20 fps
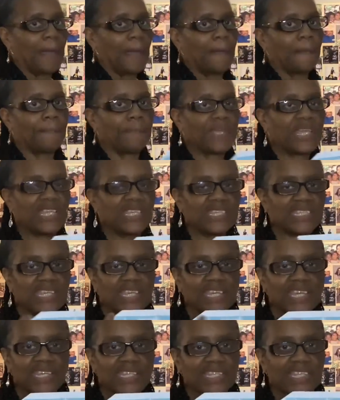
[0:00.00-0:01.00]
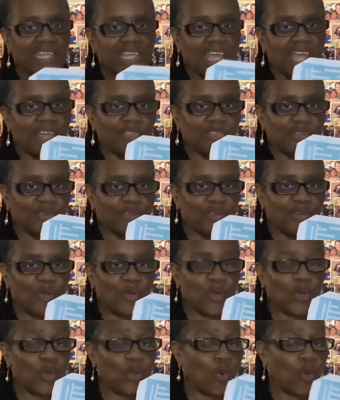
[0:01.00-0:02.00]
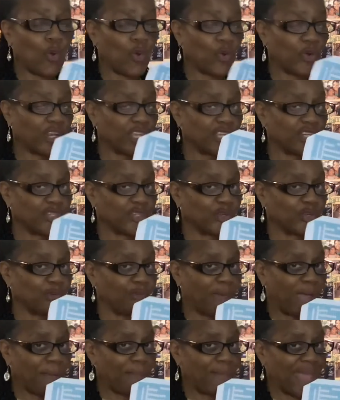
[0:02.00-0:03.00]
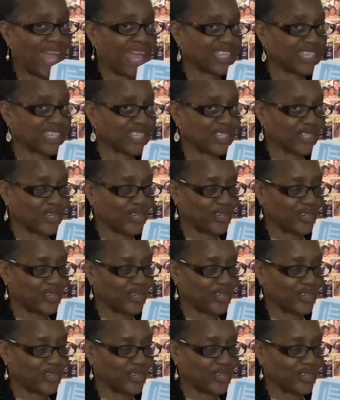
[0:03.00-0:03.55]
piecing it together according to my master.